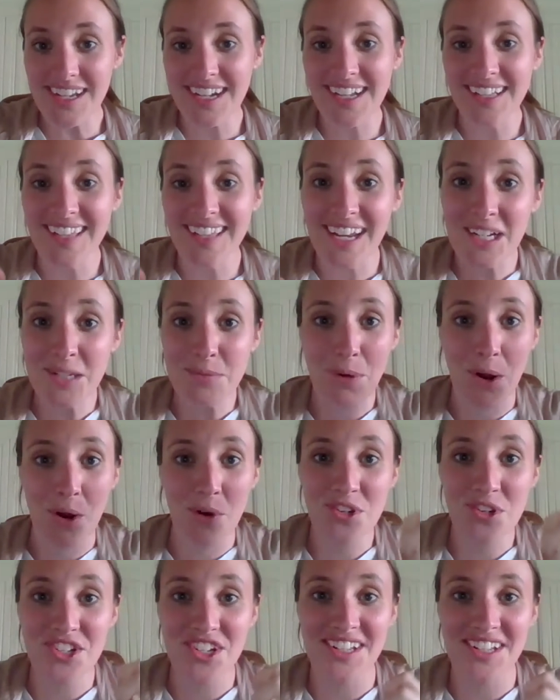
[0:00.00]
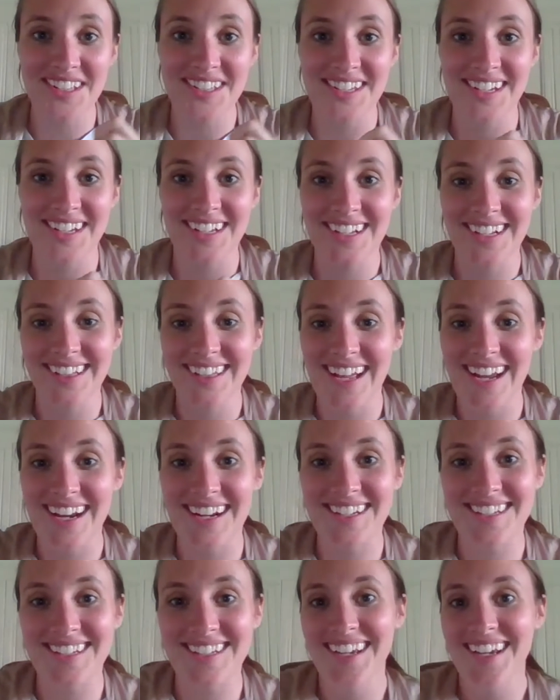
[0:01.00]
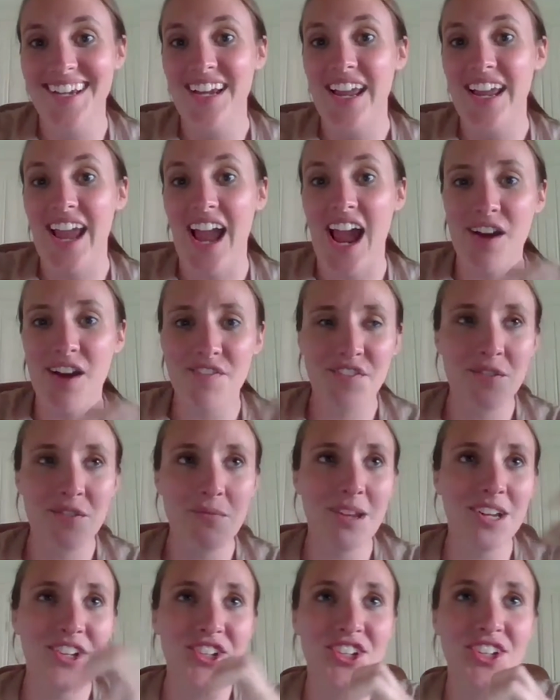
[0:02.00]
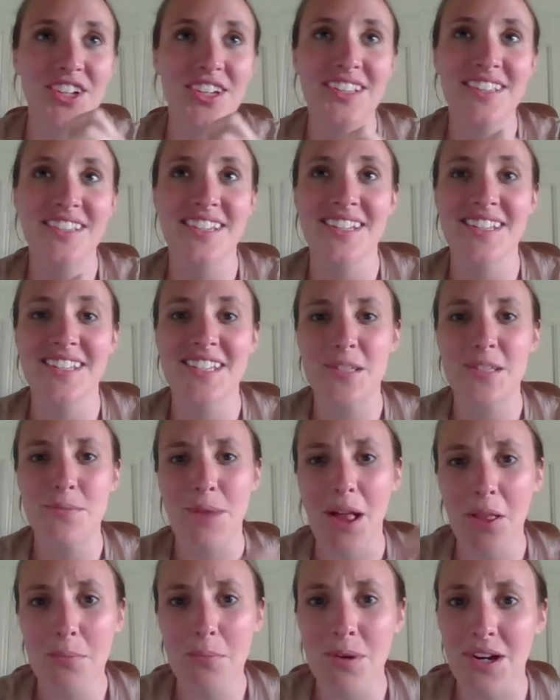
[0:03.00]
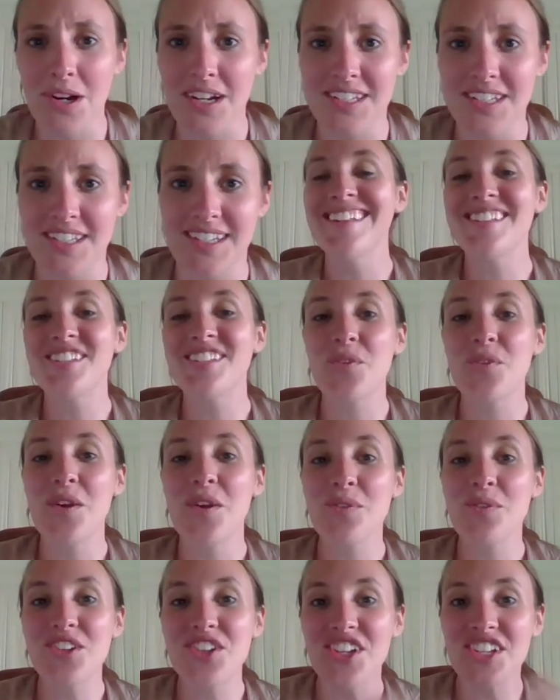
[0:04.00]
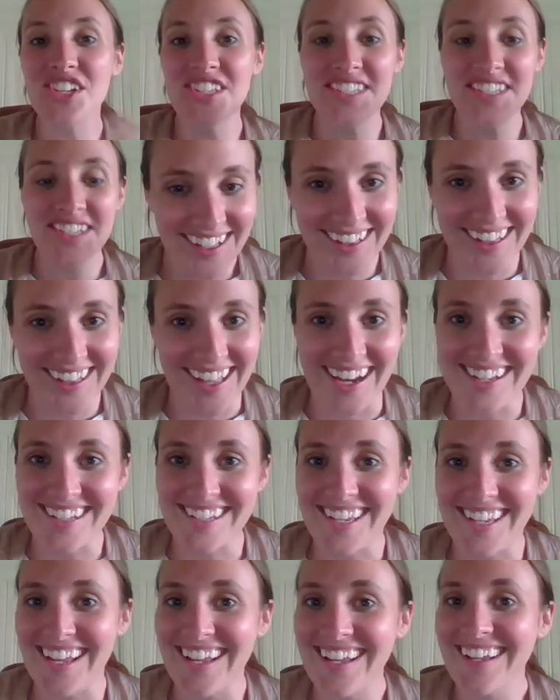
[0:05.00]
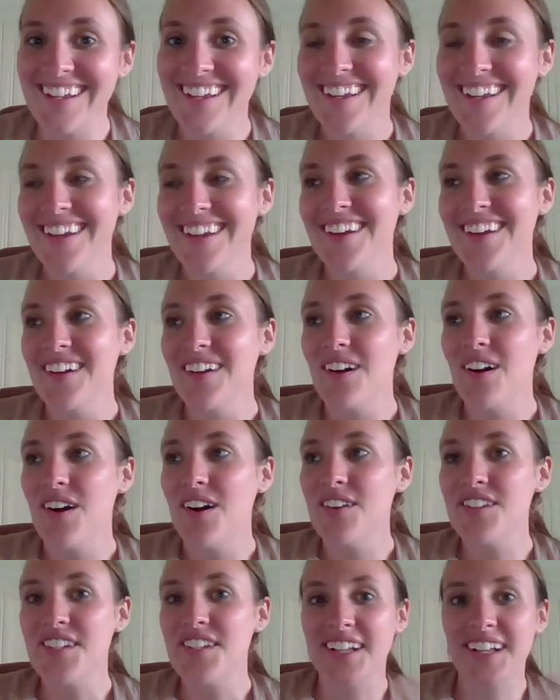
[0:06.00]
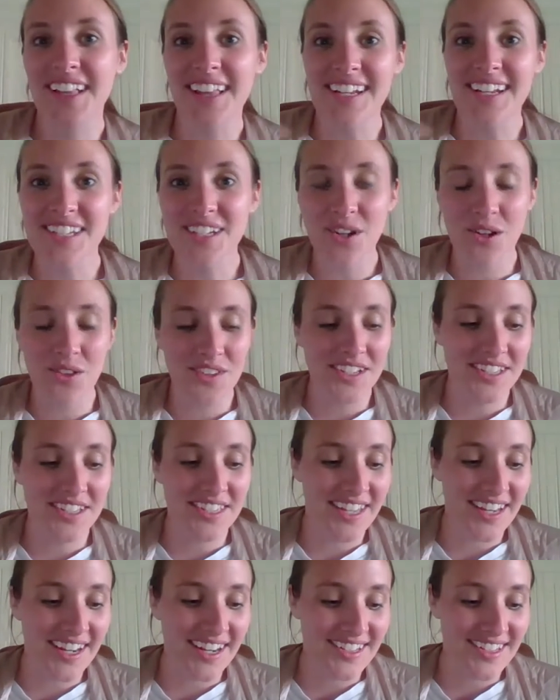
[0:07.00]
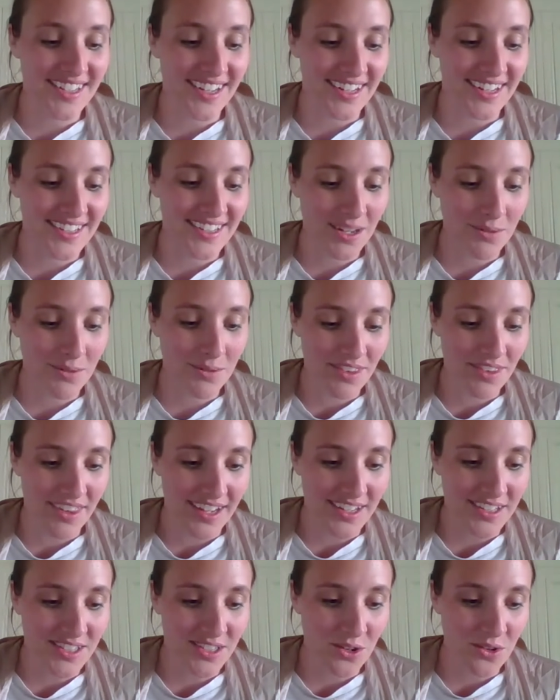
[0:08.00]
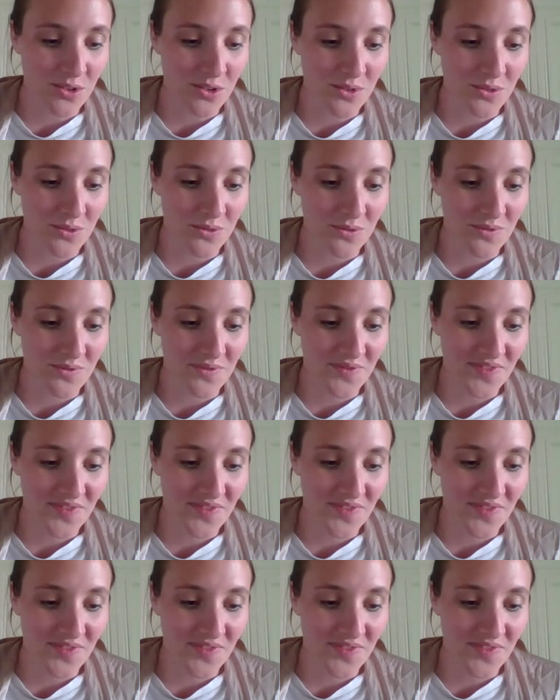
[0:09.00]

collect potions and collect affirmations and spell books. And so we were just collecting all these things. And some of it, like, so